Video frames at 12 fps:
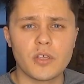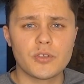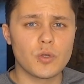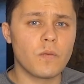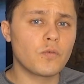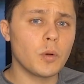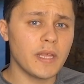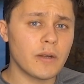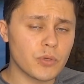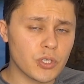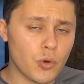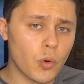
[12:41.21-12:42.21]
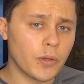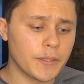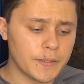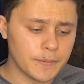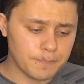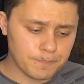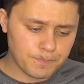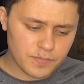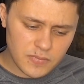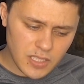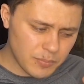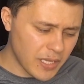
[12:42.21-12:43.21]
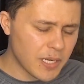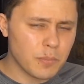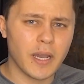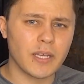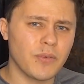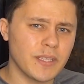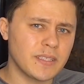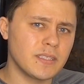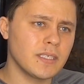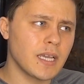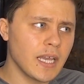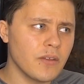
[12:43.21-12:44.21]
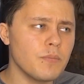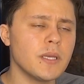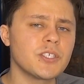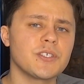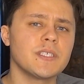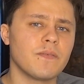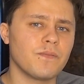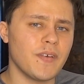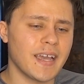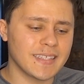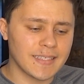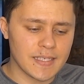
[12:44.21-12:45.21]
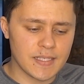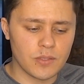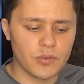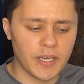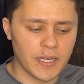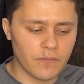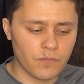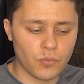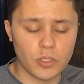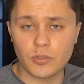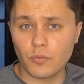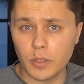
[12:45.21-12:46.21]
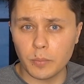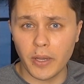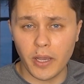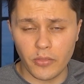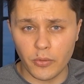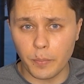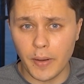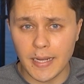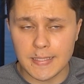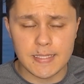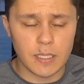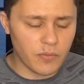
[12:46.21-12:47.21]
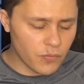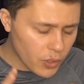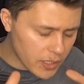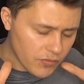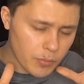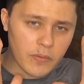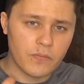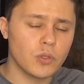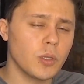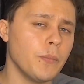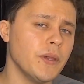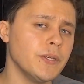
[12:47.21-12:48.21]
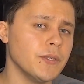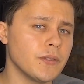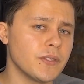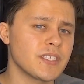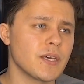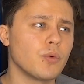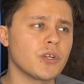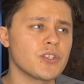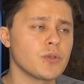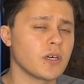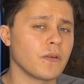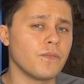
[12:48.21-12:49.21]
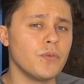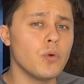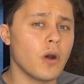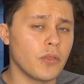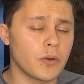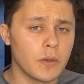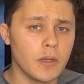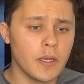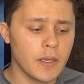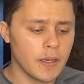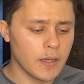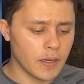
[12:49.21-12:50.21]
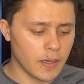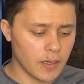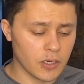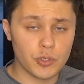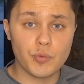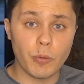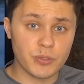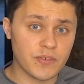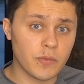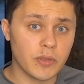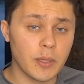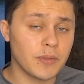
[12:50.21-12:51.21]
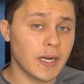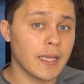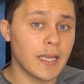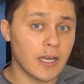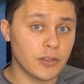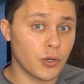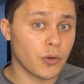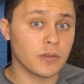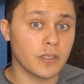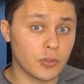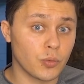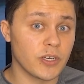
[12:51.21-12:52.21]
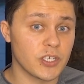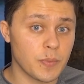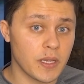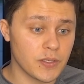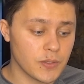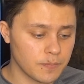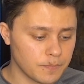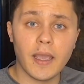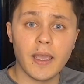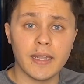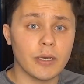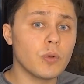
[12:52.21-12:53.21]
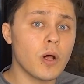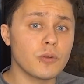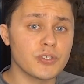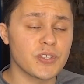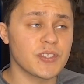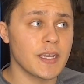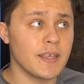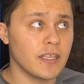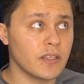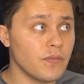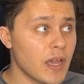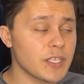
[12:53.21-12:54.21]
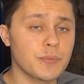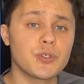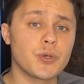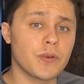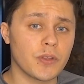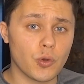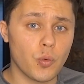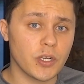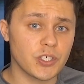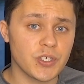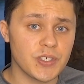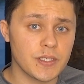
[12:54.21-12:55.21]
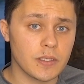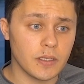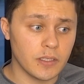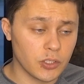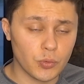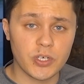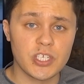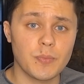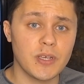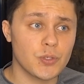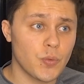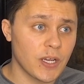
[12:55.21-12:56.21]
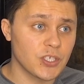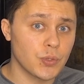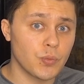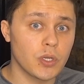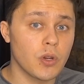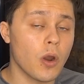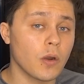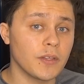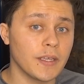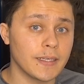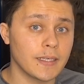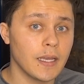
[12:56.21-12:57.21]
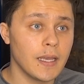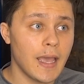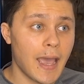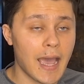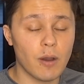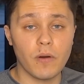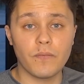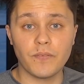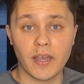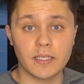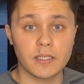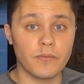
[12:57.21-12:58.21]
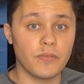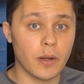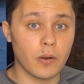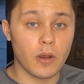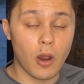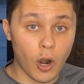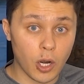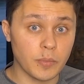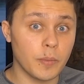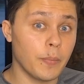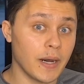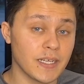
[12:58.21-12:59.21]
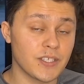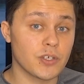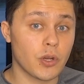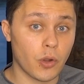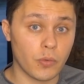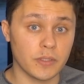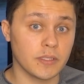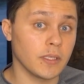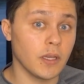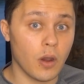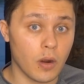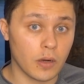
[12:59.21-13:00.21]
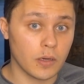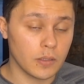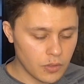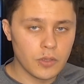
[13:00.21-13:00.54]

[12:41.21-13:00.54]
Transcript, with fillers: So from that recording, keep that in mind, right? They kind of mentioned the fact that they're still getting front run by other bots. Now, before I give you my full opinion on this, I want us to look at a few other uh, quotes from them that I got during the Twitter space. And I will also say that the vast majority of the questions in the Twitter space were actually regarding how effective their ARB bots currently are.